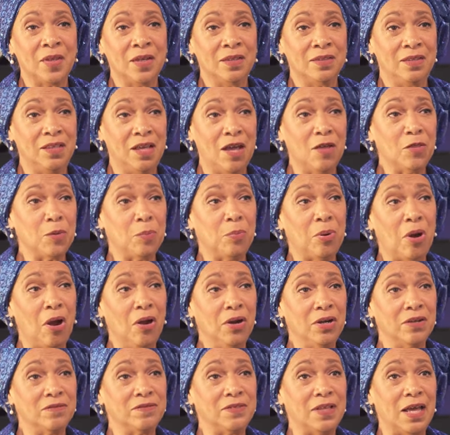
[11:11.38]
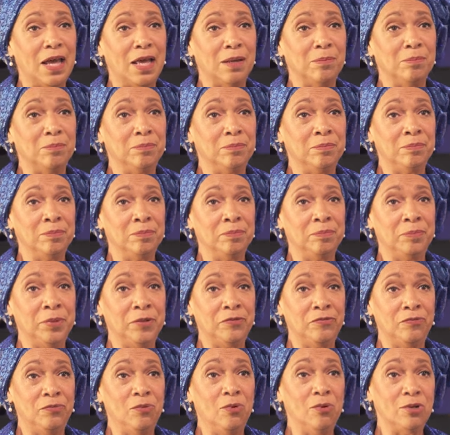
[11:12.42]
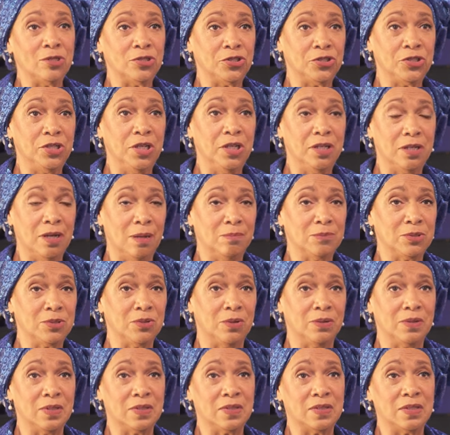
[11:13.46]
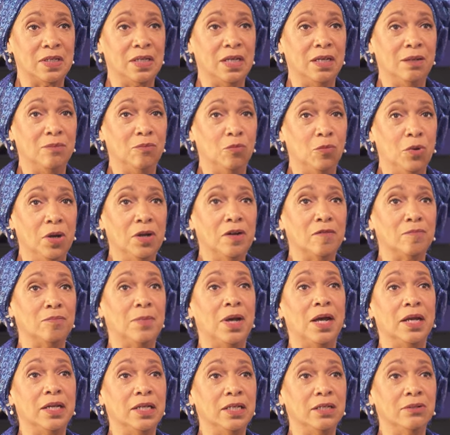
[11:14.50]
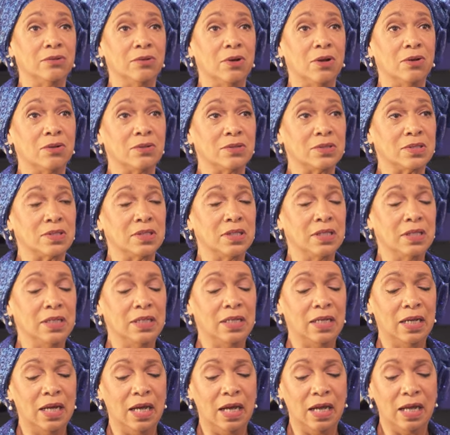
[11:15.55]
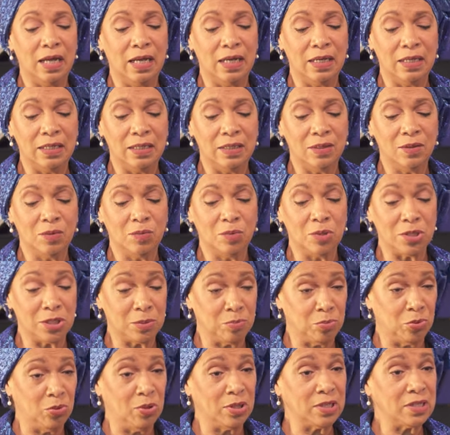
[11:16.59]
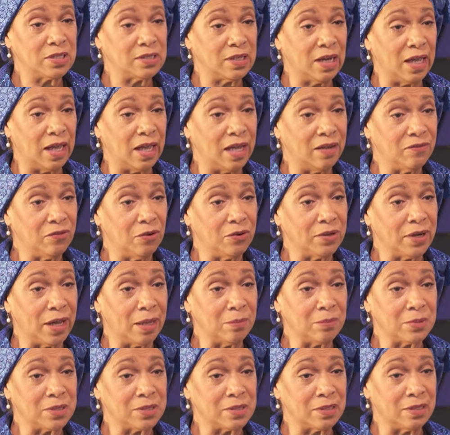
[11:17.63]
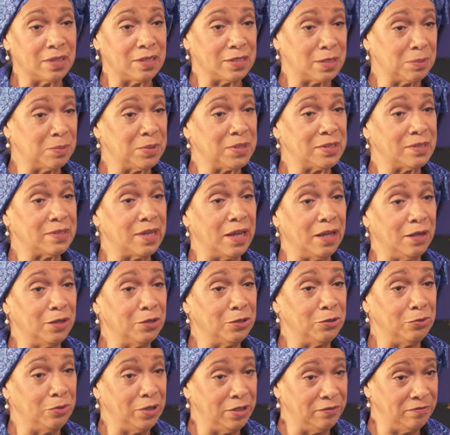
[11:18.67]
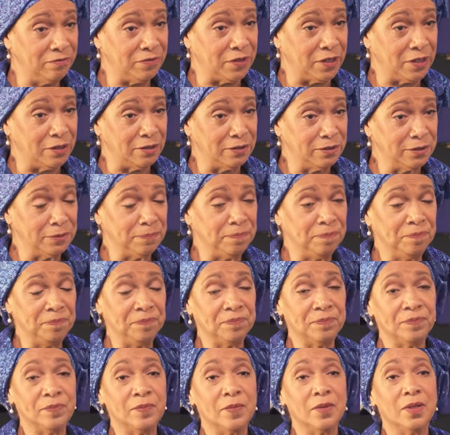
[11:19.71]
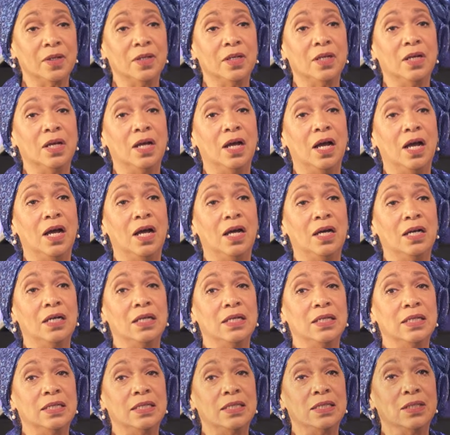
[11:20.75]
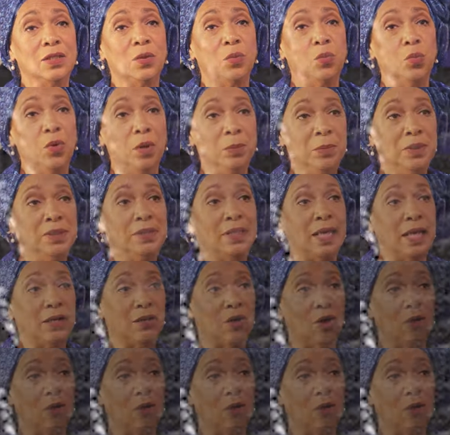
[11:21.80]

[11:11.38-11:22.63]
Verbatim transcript: the other part of that, before she comes on the scene, one of my heroes uh, was born a slave. Her name was Elizabeth Taylor Greenfield. Uh, the woman that